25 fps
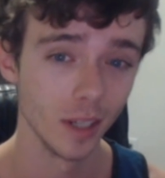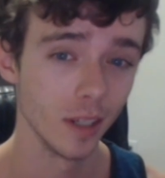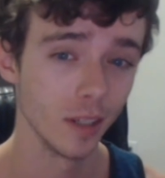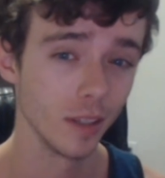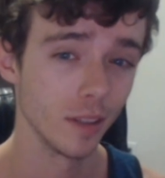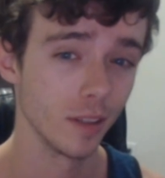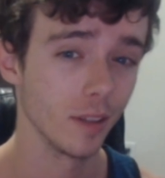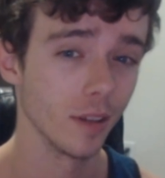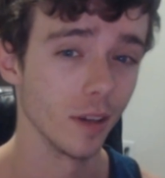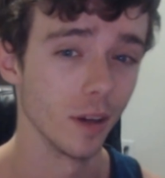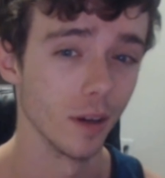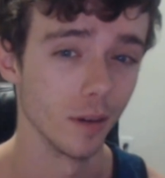
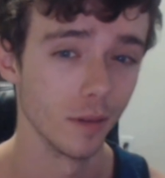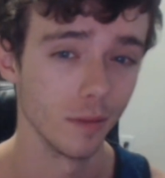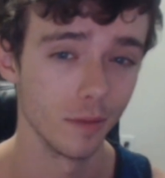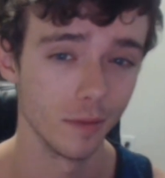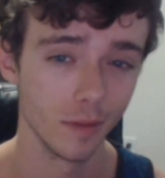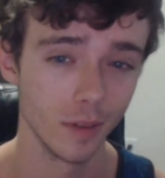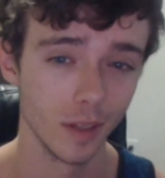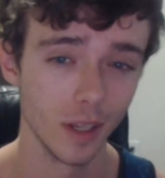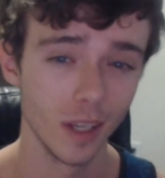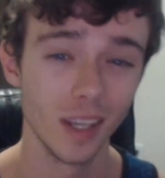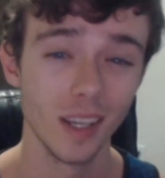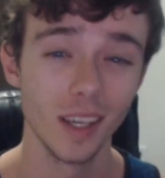So,
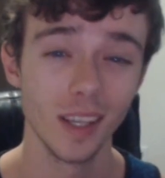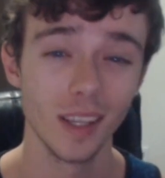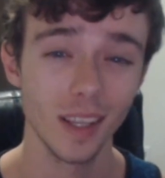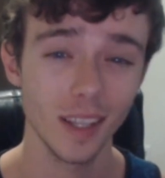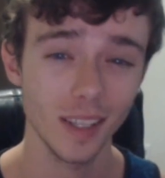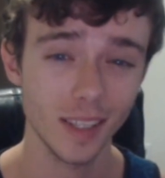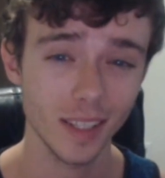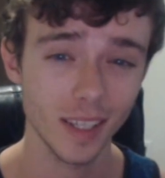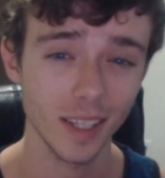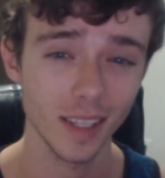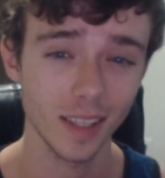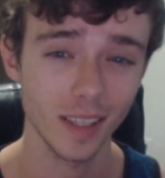
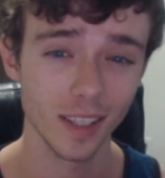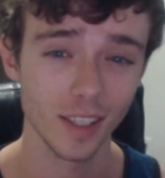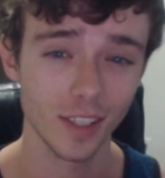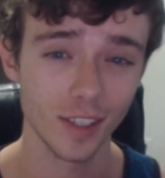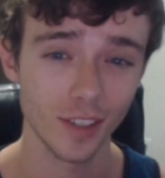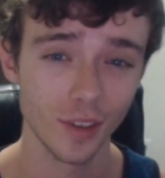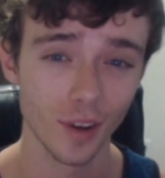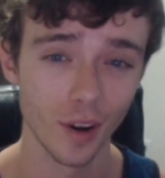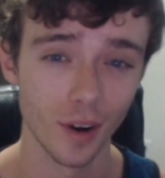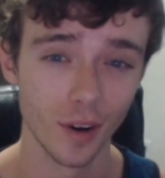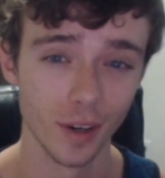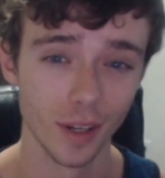let's get this
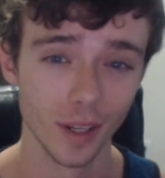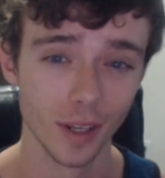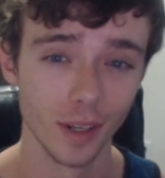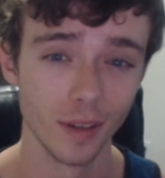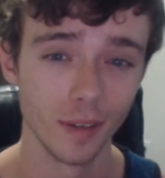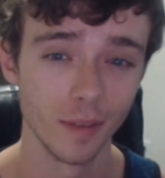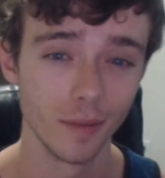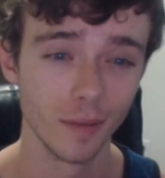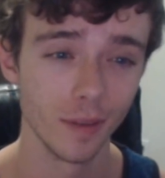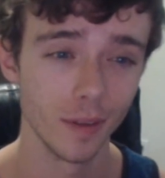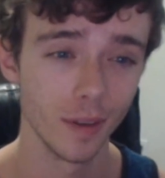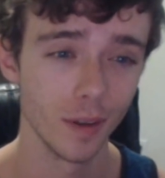started
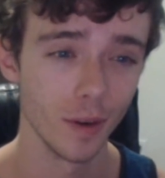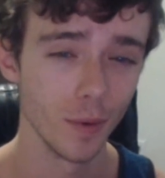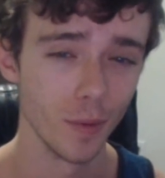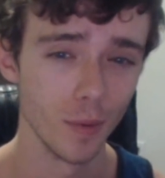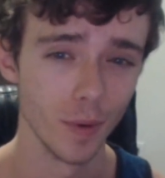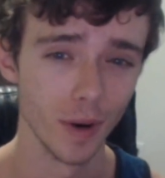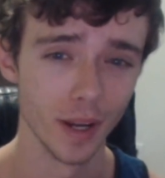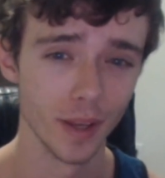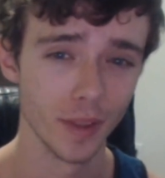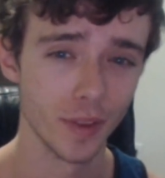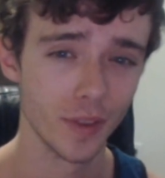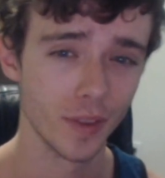
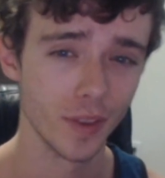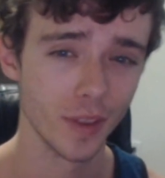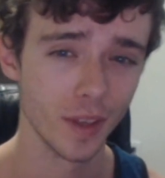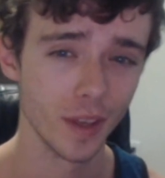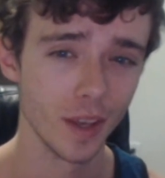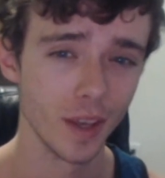with,